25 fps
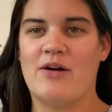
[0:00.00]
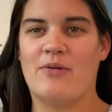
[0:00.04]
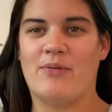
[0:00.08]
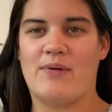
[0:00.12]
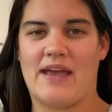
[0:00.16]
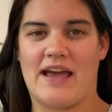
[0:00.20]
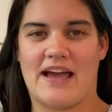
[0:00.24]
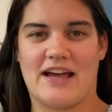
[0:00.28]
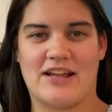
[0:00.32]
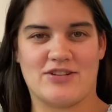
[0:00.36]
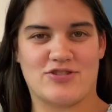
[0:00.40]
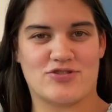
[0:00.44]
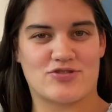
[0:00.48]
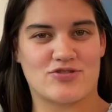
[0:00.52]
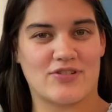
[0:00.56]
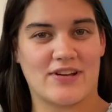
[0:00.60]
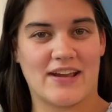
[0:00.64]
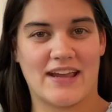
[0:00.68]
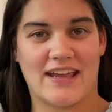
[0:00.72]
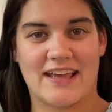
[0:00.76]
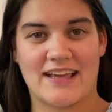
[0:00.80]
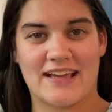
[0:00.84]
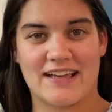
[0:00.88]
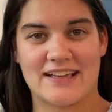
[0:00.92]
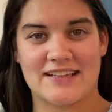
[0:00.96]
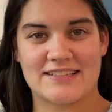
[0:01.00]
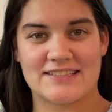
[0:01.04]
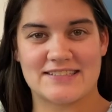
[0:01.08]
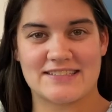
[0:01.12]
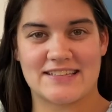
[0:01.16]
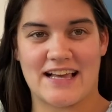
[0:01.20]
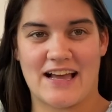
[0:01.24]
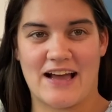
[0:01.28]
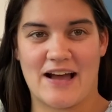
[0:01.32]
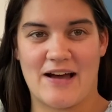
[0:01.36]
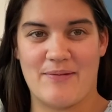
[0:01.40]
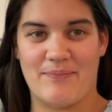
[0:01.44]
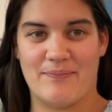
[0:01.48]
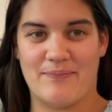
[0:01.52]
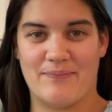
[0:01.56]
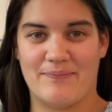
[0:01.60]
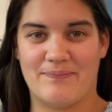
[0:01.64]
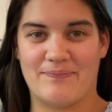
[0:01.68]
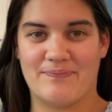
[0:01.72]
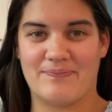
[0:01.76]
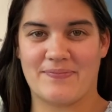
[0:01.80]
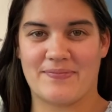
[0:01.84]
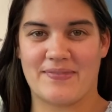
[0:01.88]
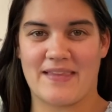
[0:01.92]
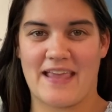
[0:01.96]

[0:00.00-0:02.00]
We had drinks. Um,